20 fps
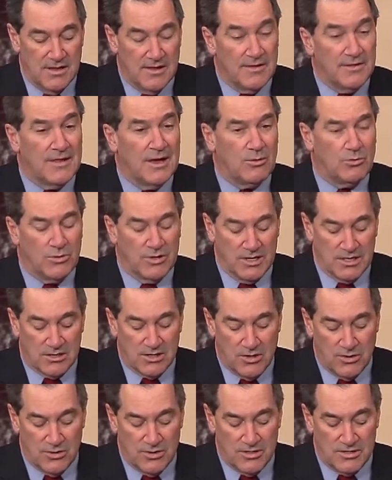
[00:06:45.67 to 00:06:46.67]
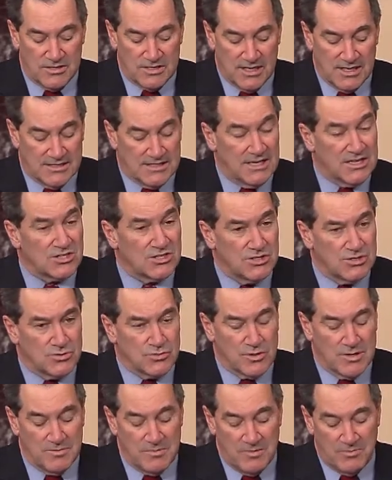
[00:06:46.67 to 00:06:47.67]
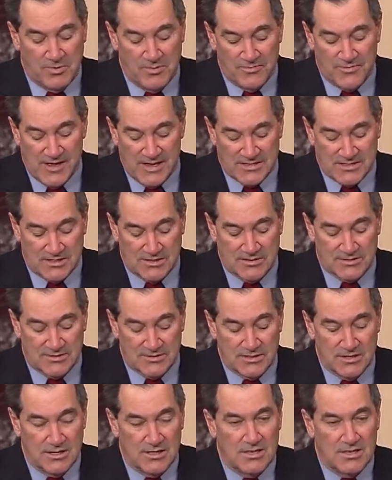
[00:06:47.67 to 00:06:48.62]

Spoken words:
that would encourage addiction treatment professionals